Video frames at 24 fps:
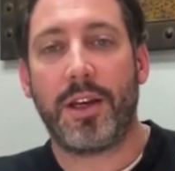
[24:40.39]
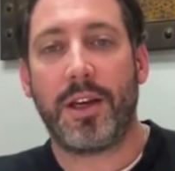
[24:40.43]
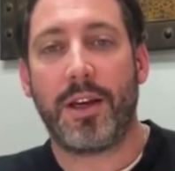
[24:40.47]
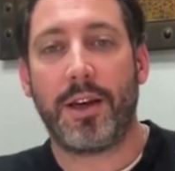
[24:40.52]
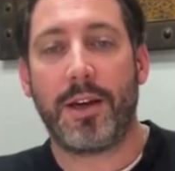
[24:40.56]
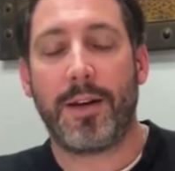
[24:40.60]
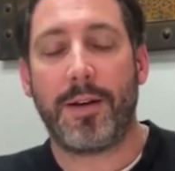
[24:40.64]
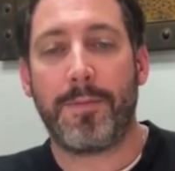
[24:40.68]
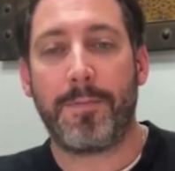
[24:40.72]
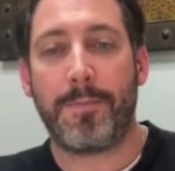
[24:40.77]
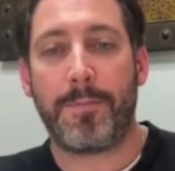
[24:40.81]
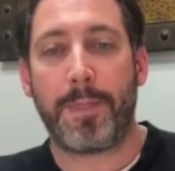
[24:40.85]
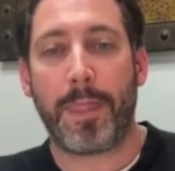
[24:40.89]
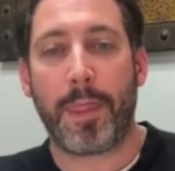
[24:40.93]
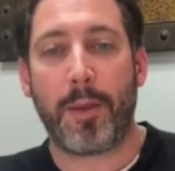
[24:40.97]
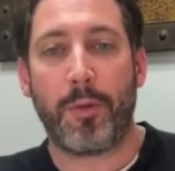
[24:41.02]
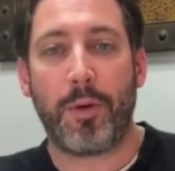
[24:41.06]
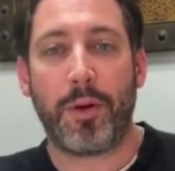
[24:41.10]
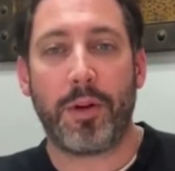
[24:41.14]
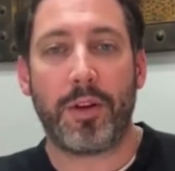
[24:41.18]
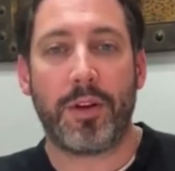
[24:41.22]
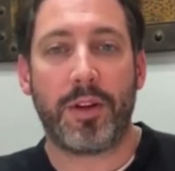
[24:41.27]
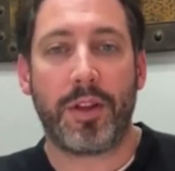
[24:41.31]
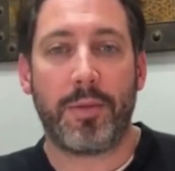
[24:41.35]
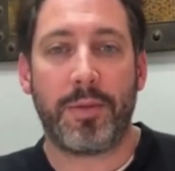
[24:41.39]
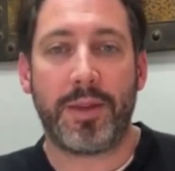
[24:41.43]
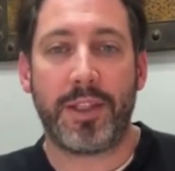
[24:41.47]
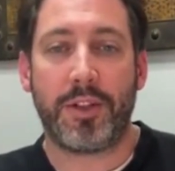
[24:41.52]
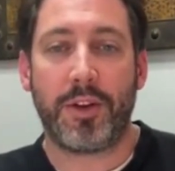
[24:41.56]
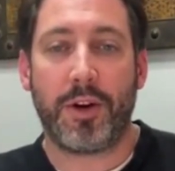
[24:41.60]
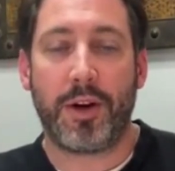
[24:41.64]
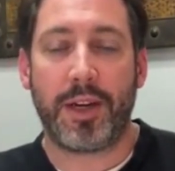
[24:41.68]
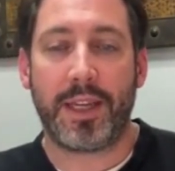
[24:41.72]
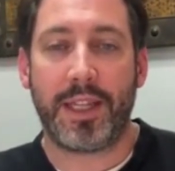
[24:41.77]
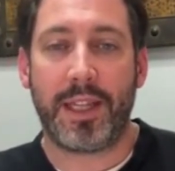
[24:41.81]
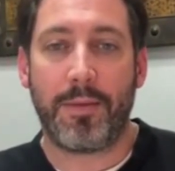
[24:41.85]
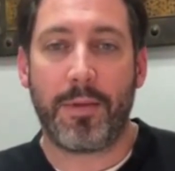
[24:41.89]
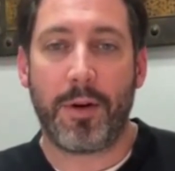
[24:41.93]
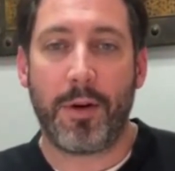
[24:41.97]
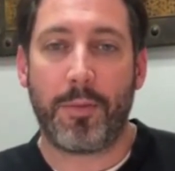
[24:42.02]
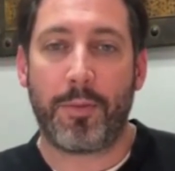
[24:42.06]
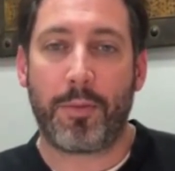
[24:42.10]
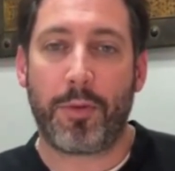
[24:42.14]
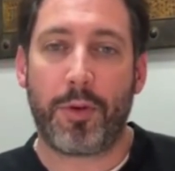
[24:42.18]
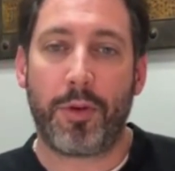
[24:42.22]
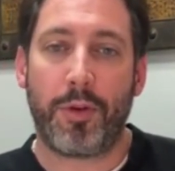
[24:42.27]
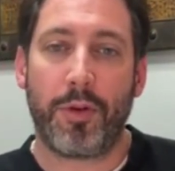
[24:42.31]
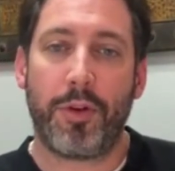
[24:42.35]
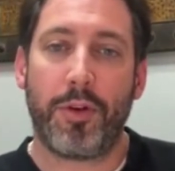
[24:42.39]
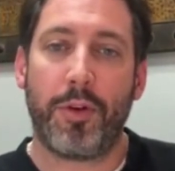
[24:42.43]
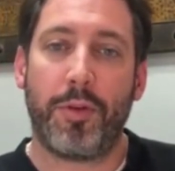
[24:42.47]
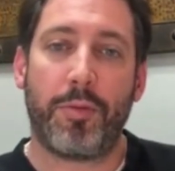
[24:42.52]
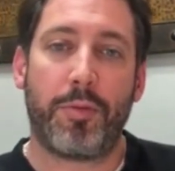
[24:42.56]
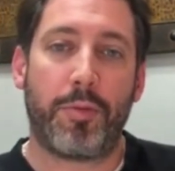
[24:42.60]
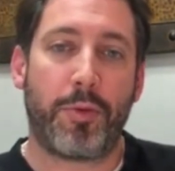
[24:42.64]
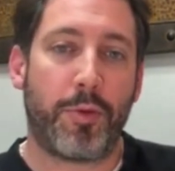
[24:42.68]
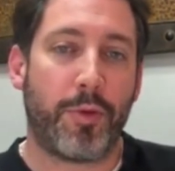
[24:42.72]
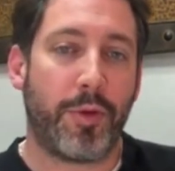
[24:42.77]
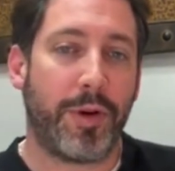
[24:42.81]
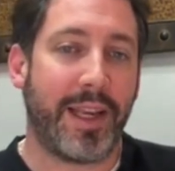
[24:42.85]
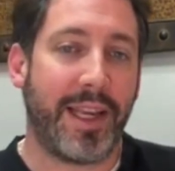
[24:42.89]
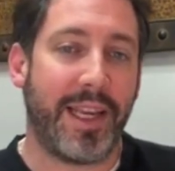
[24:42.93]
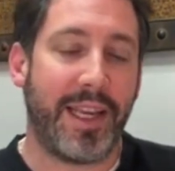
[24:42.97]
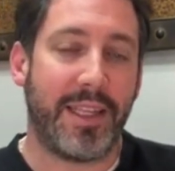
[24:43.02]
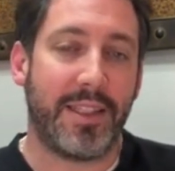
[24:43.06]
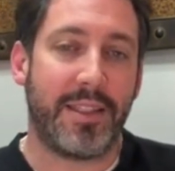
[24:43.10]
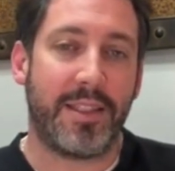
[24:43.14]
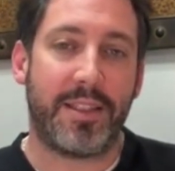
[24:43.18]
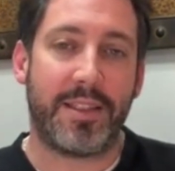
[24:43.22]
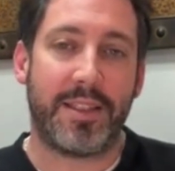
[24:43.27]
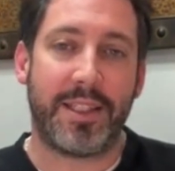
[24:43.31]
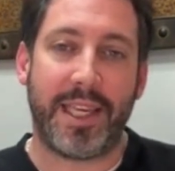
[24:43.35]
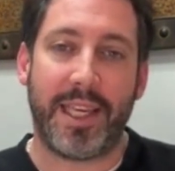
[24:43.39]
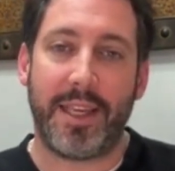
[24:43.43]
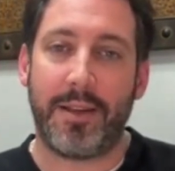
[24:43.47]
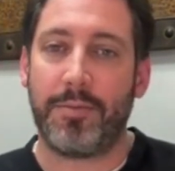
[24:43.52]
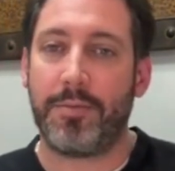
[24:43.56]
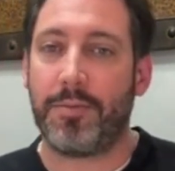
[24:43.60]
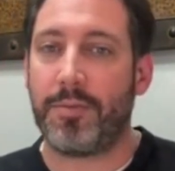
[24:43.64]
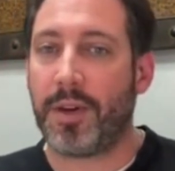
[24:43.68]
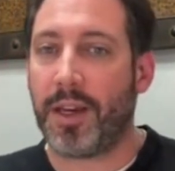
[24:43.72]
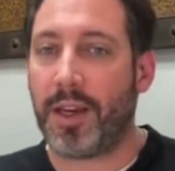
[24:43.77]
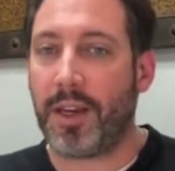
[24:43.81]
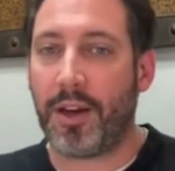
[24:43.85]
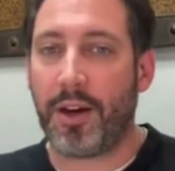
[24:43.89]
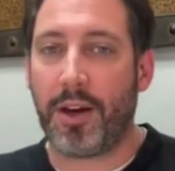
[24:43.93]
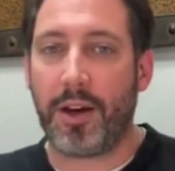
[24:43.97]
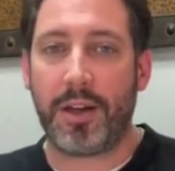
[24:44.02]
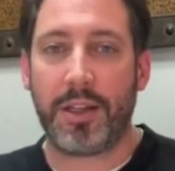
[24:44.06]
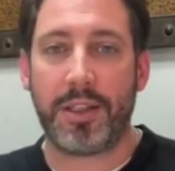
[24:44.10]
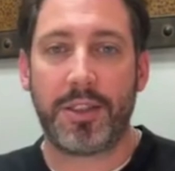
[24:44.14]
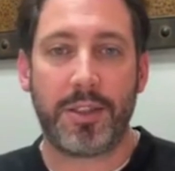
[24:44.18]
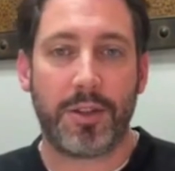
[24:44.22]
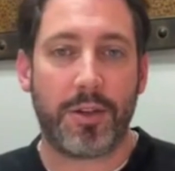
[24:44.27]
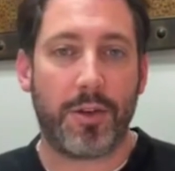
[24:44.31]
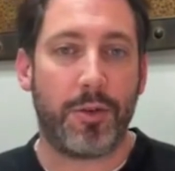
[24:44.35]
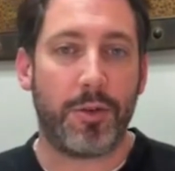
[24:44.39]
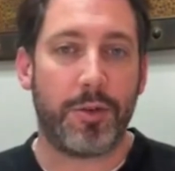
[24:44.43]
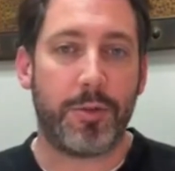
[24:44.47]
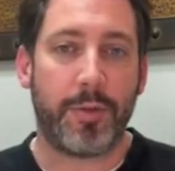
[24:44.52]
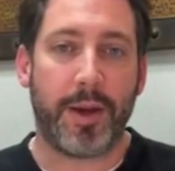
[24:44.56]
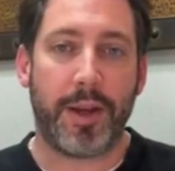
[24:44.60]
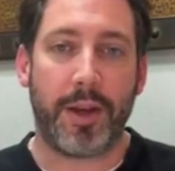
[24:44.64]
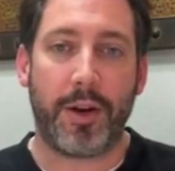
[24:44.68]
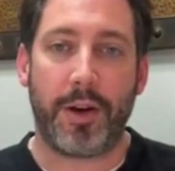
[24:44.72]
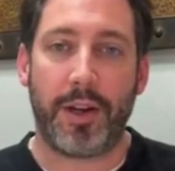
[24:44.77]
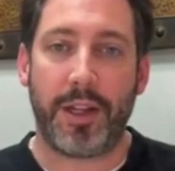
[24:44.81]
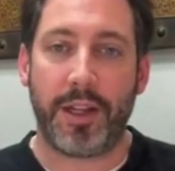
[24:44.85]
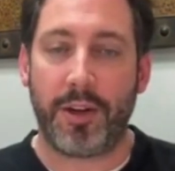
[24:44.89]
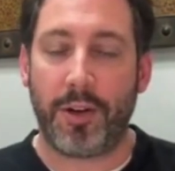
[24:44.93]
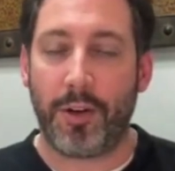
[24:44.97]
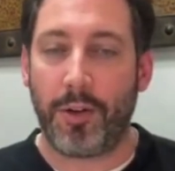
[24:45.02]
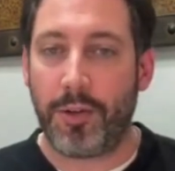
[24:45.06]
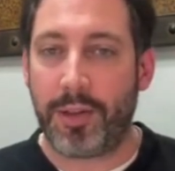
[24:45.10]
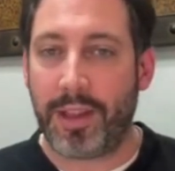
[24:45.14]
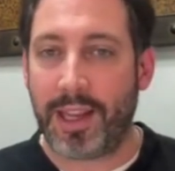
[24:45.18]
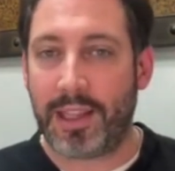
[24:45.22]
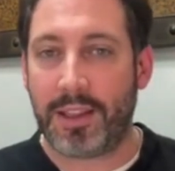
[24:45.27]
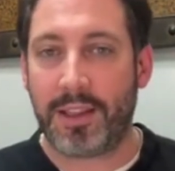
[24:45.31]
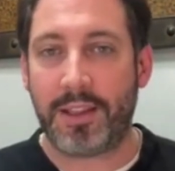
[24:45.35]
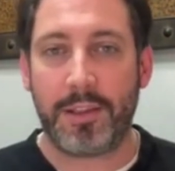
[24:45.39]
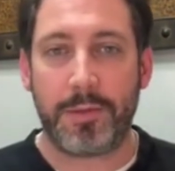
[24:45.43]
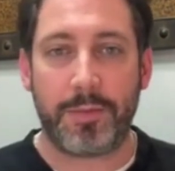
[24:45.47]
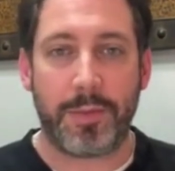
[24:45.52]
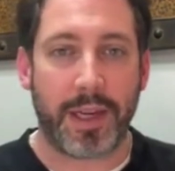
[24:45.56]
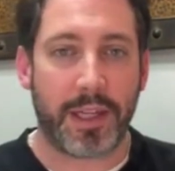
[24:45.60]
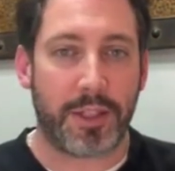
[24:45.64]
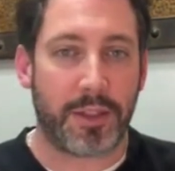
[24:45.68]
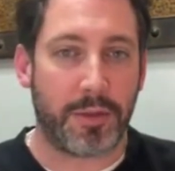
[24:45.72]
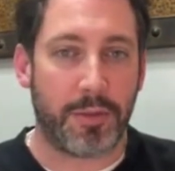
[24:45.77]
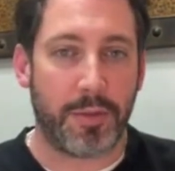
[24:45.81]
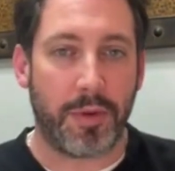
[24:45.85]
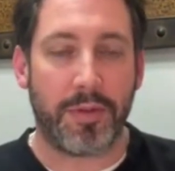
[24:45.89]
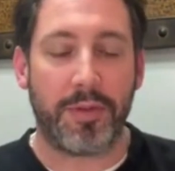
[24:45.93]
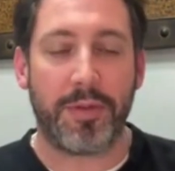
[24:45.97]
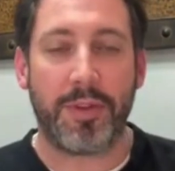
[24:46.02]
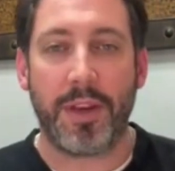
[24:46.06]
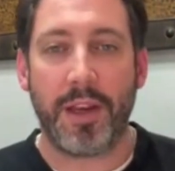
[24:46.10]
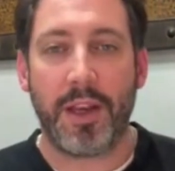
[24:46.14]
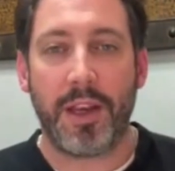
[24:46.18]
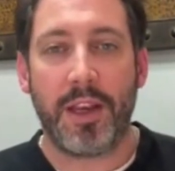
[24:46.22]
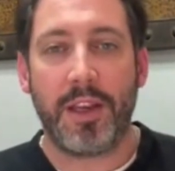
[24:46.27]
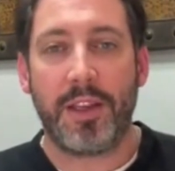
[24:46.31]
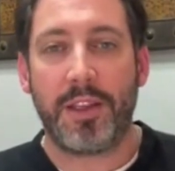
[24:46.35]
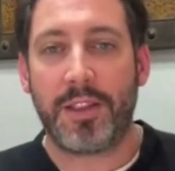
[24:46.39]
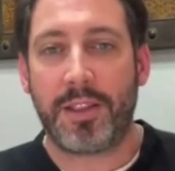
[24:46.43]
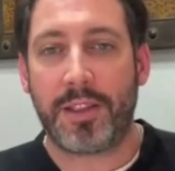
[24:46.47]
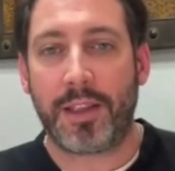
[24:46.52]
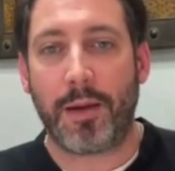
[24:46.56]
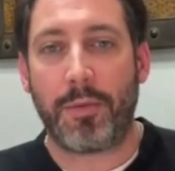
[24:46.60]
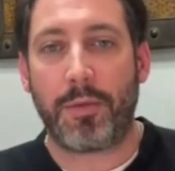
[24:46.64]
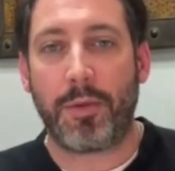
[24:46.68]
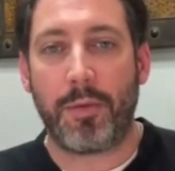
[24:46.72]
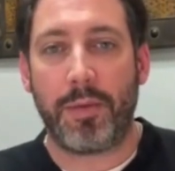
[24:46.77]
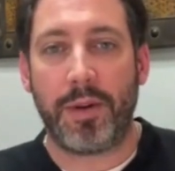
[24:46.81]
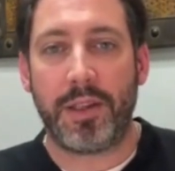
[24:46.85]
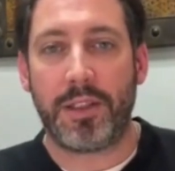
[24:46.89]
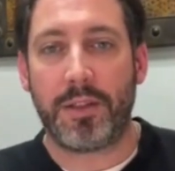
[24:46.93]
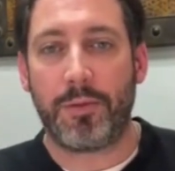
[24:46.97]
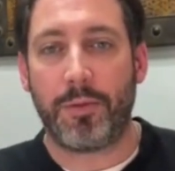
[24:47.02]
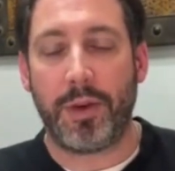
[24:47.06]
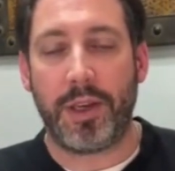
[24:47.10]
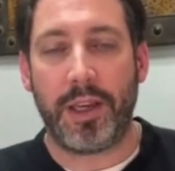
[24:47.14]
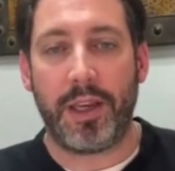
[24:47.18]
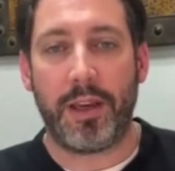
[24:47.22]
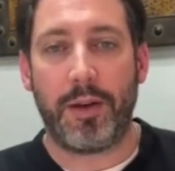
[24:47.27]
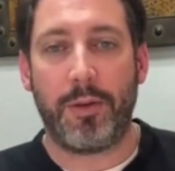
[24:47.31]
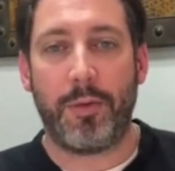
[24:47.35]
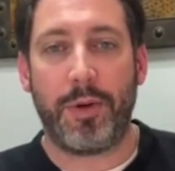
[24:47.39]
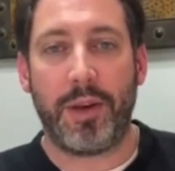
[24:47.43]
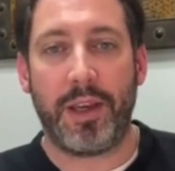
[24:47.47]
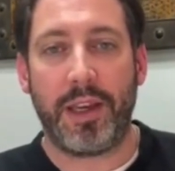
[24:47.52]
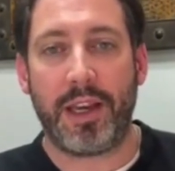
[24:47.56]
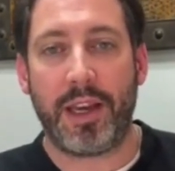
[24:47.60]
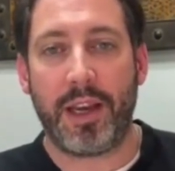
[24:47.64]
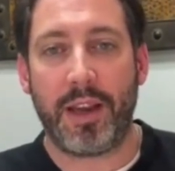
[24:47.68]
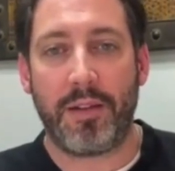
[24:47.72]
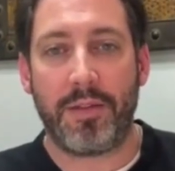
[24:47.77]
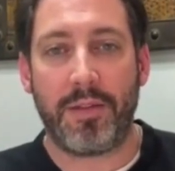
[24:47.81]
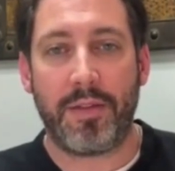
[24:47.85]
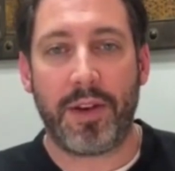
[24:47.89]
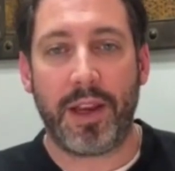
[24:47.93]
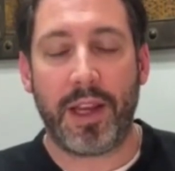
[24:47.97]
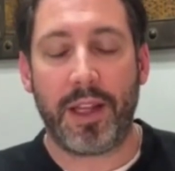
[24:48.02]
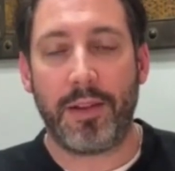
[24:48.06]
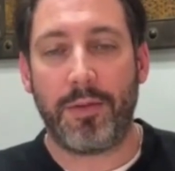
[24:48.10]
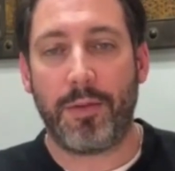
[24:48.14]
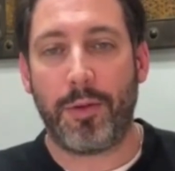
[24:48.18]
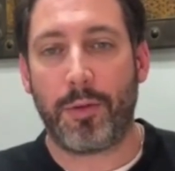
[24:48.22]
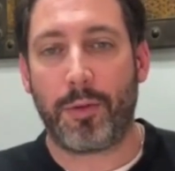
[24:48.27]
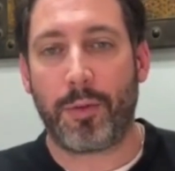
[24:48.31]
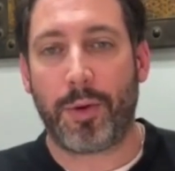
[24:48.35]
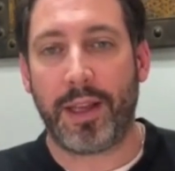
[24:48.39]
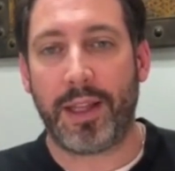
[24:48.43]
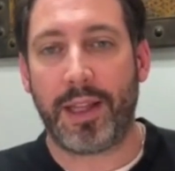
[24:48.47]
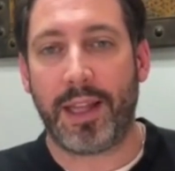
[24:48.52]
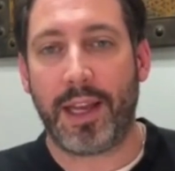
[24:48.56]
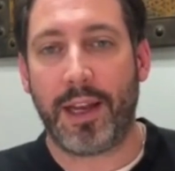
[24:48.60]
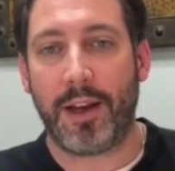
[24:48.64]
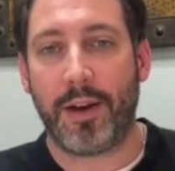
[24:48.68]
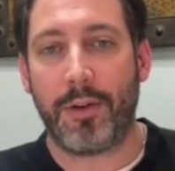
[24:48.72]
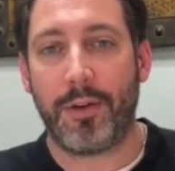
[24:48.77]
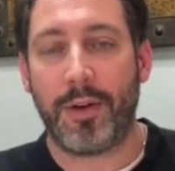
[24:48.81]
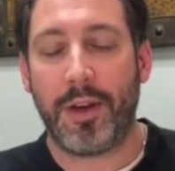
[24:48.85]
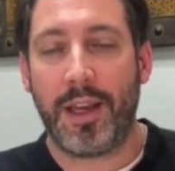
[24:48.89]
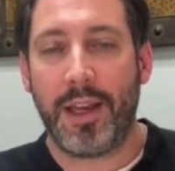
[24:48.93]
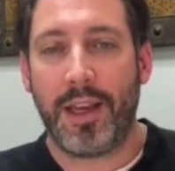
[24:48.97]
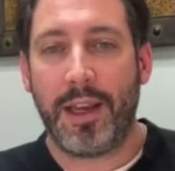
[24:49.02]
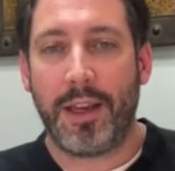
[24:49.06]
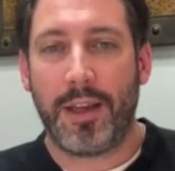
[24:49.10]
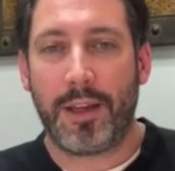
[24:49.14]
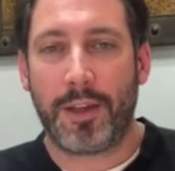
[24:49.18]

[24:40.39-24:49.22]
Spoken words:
We're going to be talking about pre, symbiotics, postbiotic, all that spectrum of supplements we have available right now.